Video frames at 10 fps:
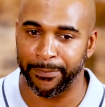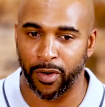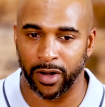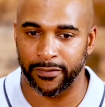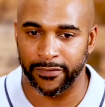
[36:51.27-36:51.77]

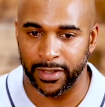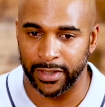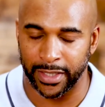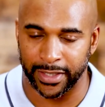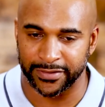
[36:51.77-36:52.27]
part of it,
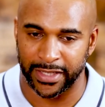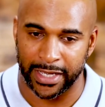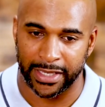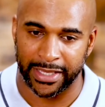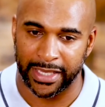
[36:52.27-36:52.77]
and like I
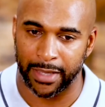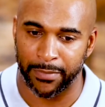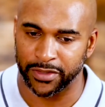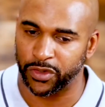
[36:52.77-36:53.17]
said, I came out.